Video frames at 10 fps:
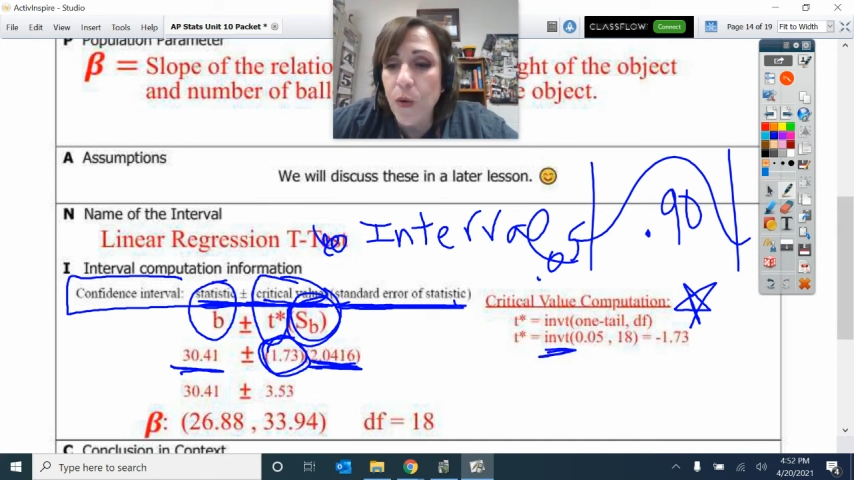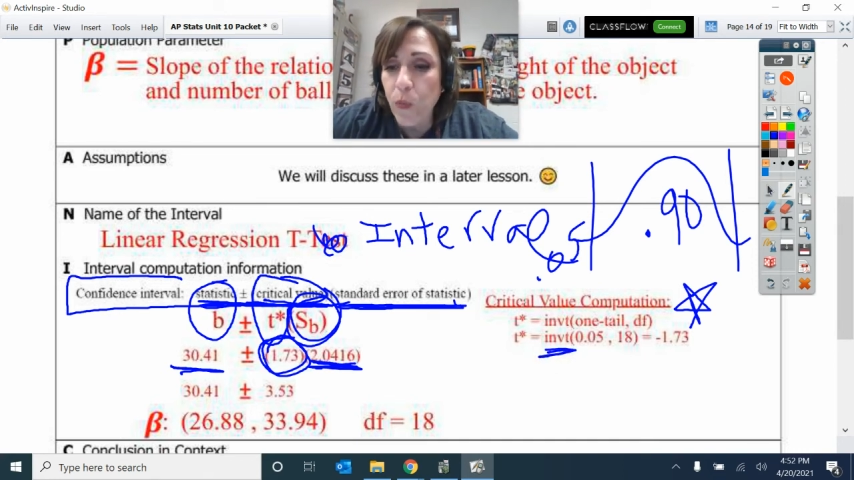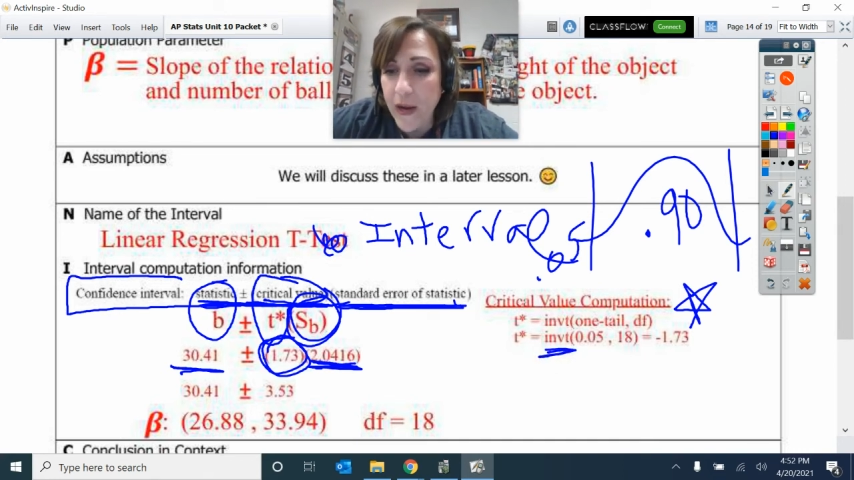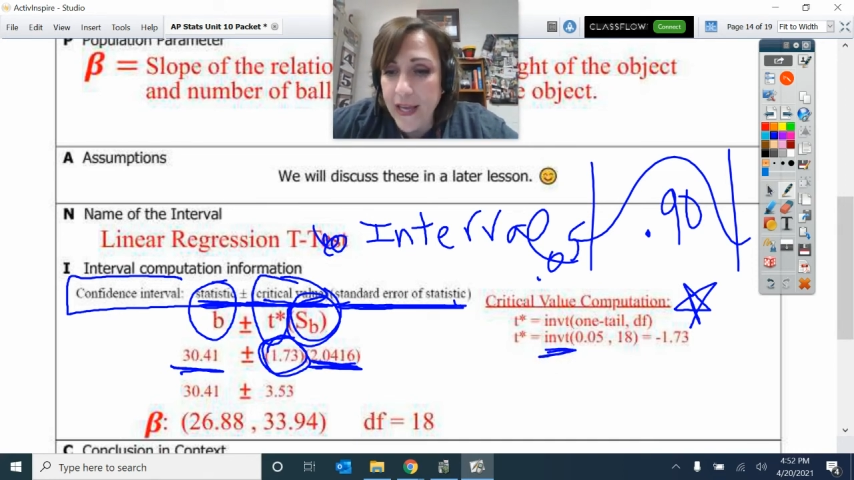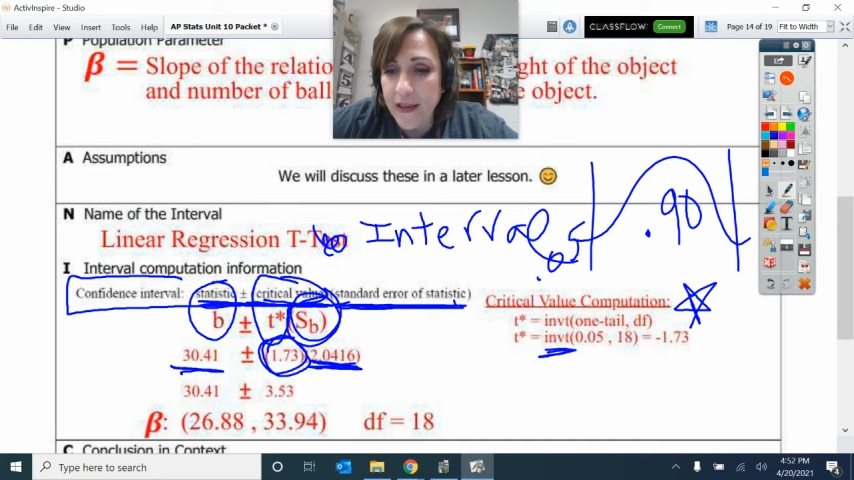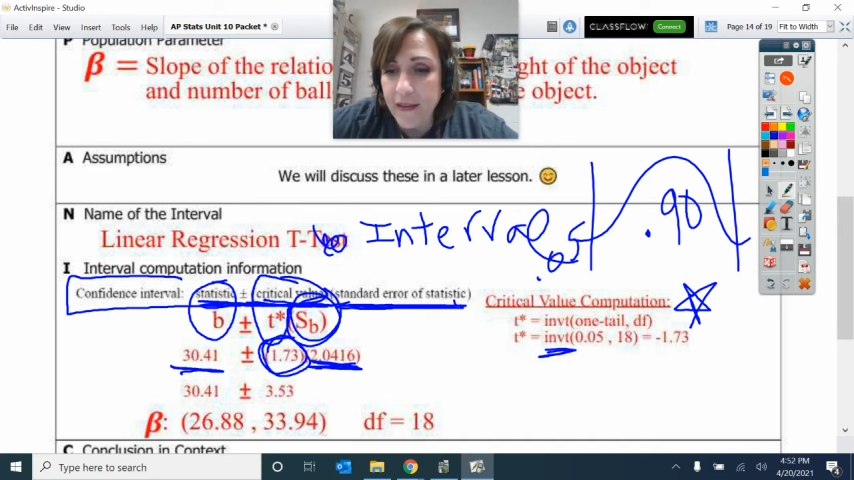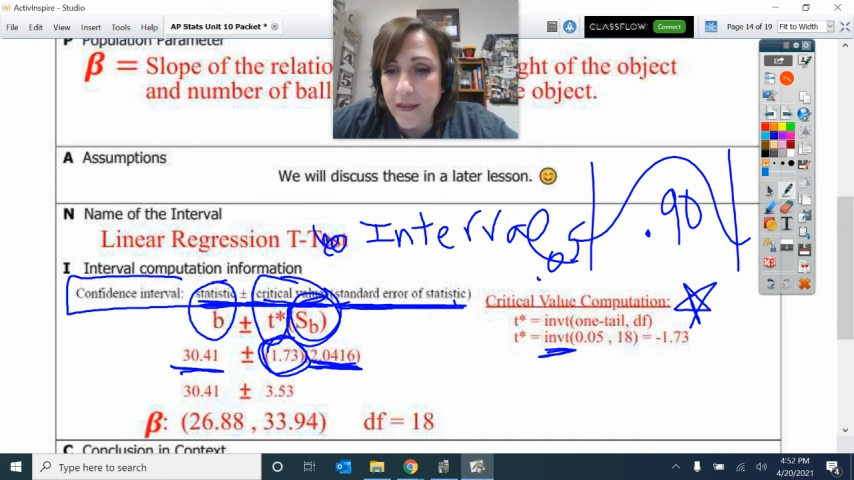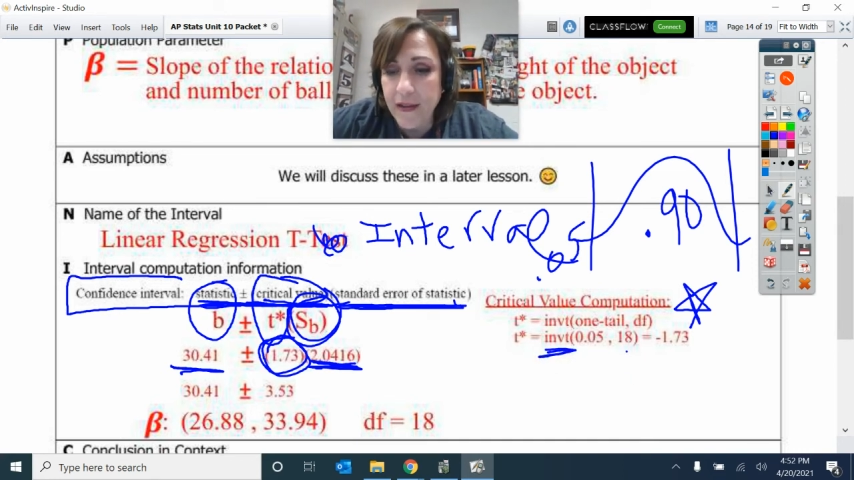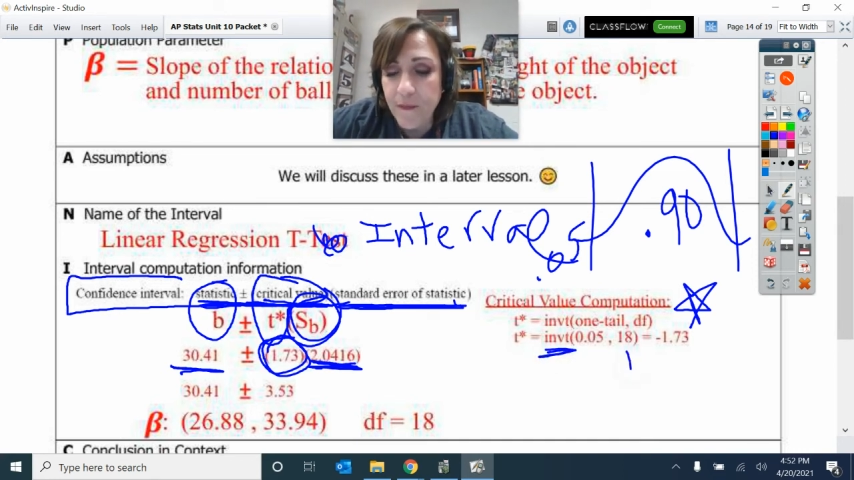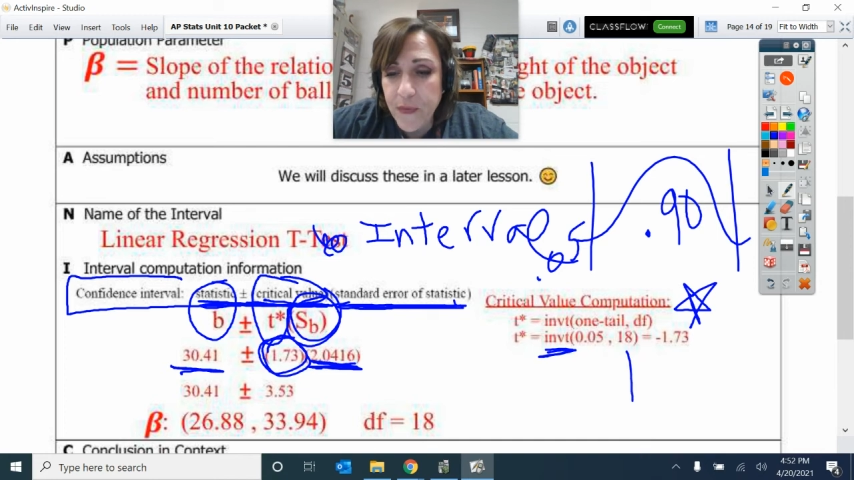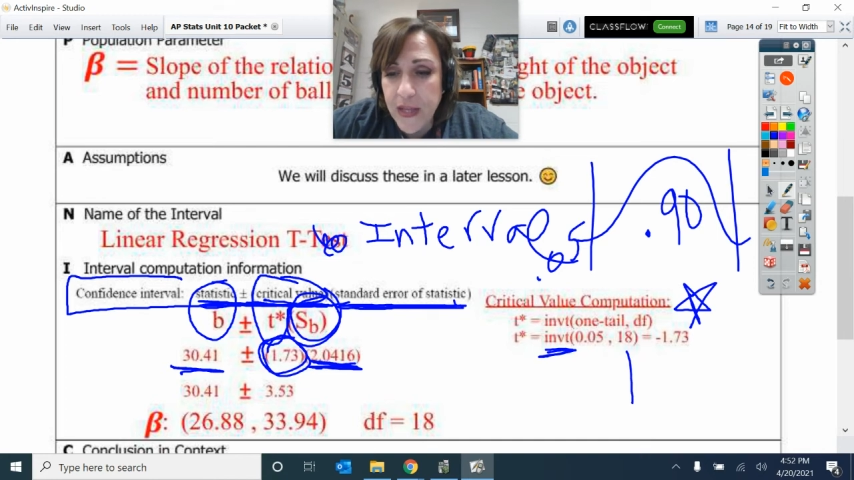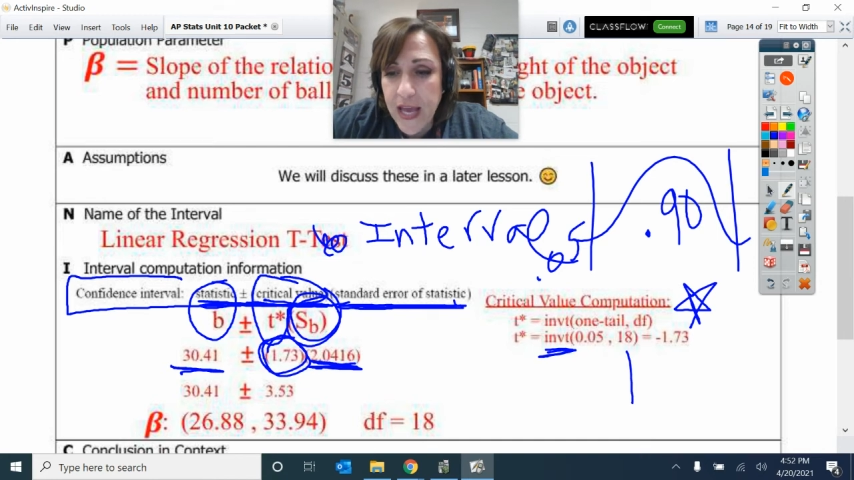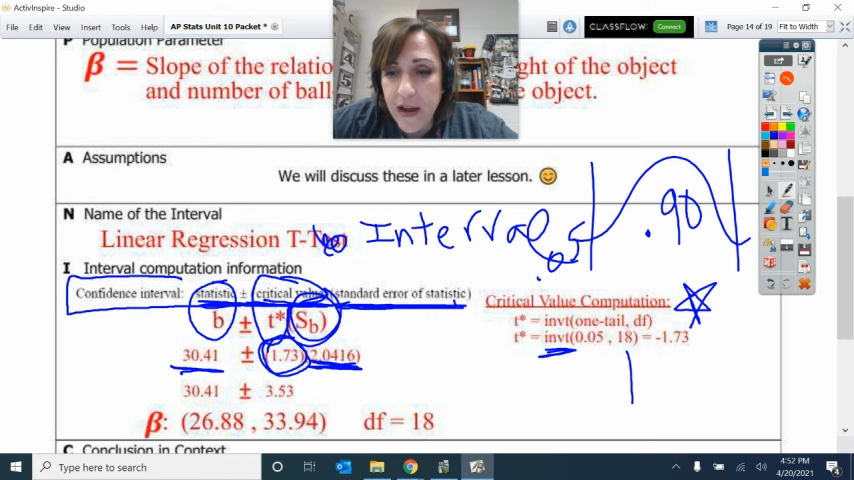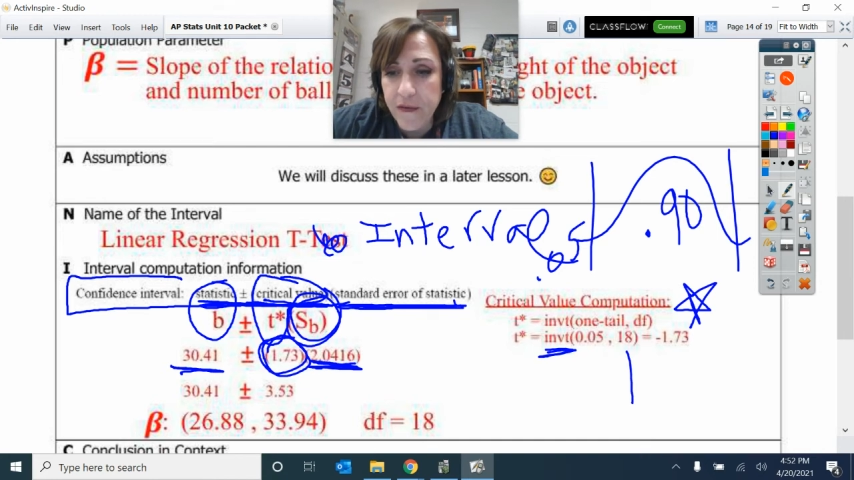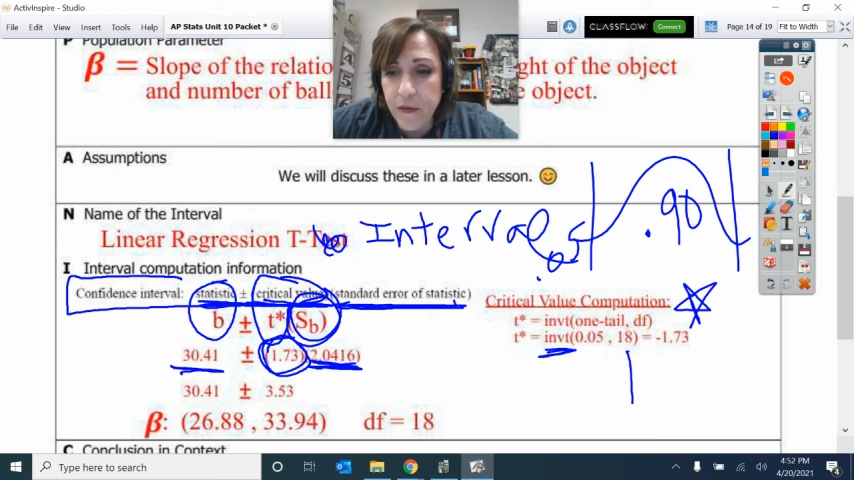with
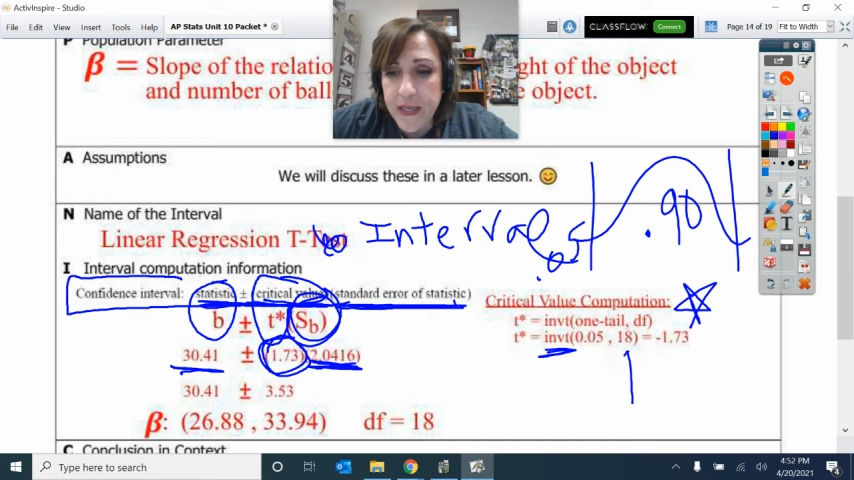however